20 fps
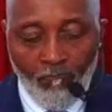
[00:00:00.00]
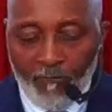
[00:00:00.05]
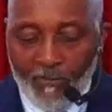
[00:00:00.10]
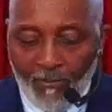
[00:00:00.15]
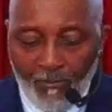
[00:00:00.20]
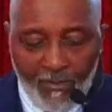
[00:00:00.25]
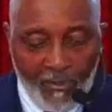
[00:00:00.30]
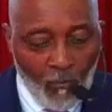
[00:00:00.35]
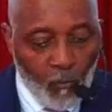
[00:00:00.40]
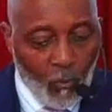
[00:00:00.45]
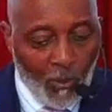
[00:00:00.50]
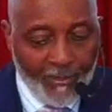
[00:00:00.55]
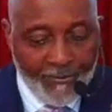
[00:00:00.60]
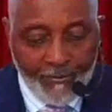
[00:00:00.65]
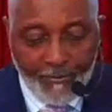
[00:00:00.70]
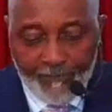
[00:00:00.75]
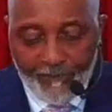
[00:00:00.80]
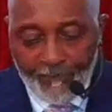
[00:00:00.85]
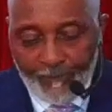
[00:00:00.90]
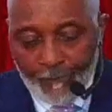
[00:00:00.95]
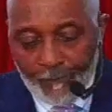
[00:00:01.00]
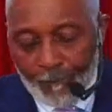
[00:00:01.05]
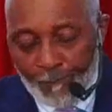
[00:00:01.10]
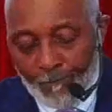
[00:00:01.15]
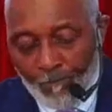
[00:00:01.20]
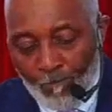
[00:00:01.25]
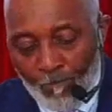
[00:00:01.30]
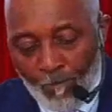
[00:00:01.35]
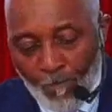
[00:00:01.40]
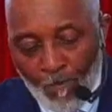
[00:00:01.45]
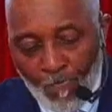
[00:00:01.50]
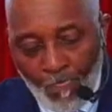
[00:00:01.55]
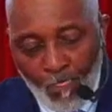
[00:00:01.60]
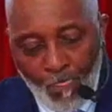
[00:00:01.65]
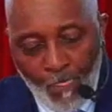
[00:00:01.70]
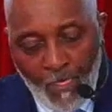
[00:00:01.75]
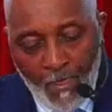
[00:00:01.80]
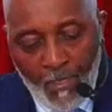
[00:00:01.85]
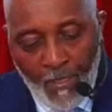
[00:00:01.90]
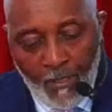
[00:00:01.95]
To be wonderful. Wow.
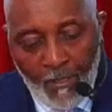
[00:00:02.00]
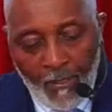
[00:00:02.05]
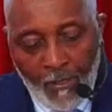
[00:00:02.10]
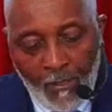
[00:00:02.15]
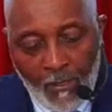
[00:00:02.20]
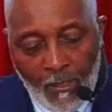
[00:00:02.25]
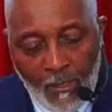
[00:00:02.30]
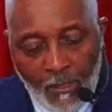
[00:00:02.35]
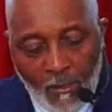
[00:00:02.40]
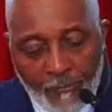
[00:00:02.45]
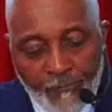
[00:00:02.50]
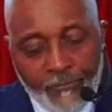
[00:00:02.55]
Yeah.